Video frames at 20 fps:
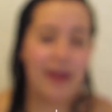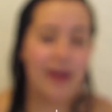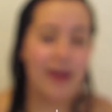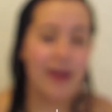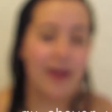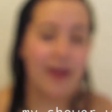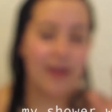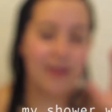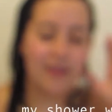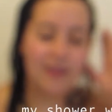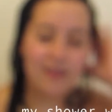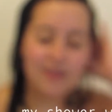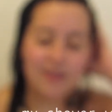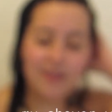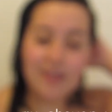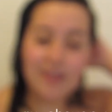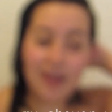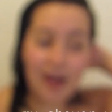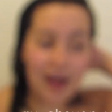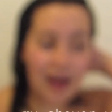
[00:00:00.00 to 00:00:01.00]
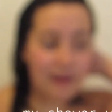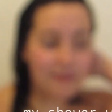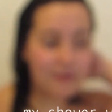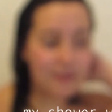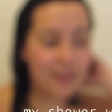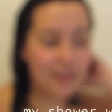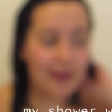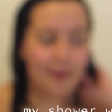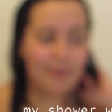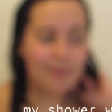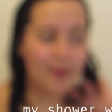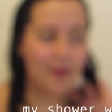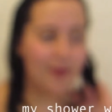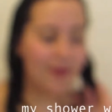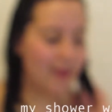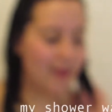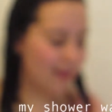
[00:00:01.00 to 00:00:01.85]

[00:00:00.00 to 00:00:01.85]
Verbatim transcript: hair. I've shampooed